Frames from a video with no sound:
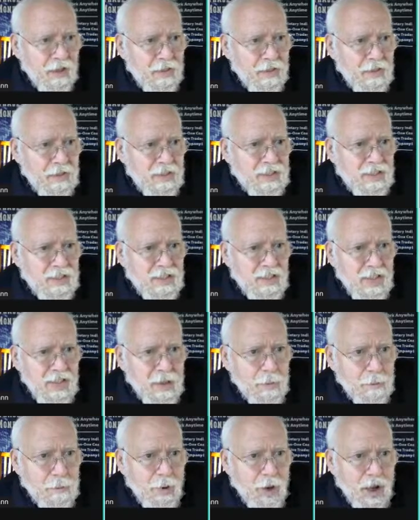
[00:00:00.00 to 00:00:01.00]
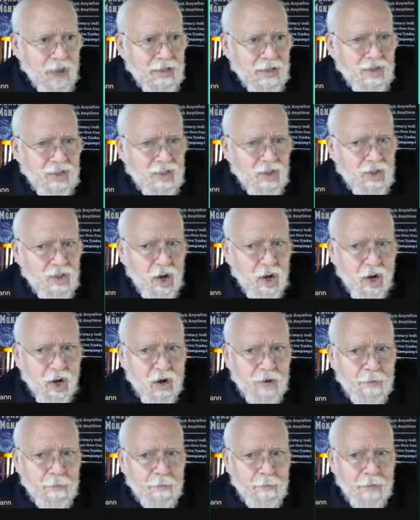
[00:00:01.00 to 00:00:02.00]
This is a composite
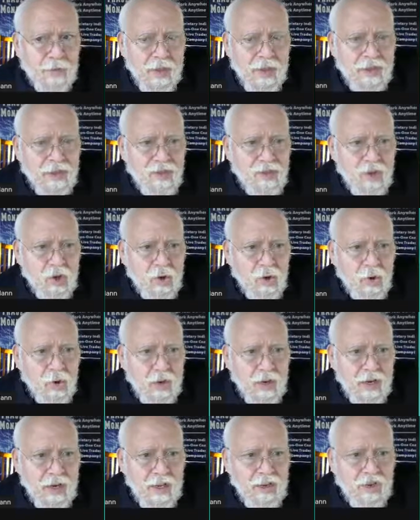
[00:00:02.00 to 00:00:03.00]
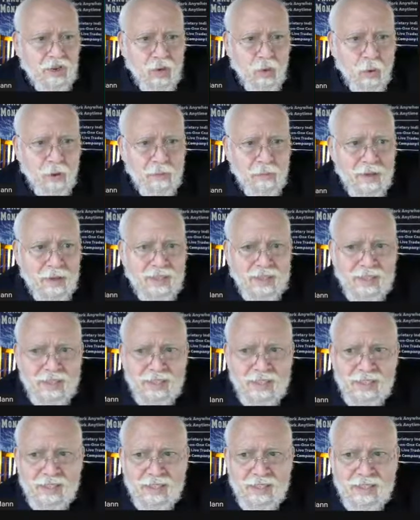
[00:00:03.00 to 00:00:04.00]
chart. It is showing me
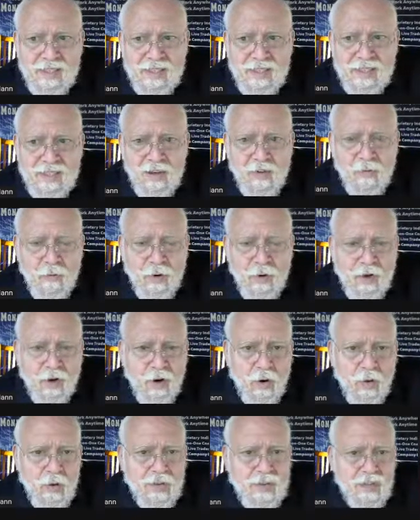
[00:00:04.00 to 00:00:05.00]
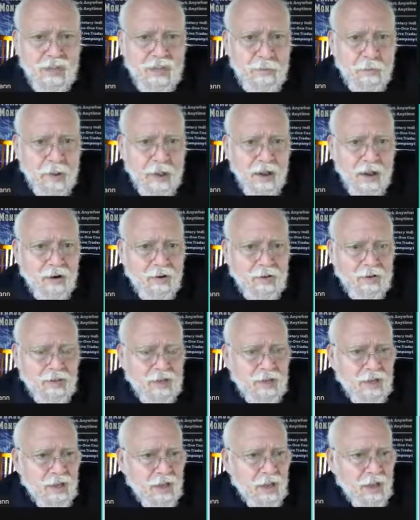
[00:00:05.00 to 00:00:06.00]
6 different currency pairs.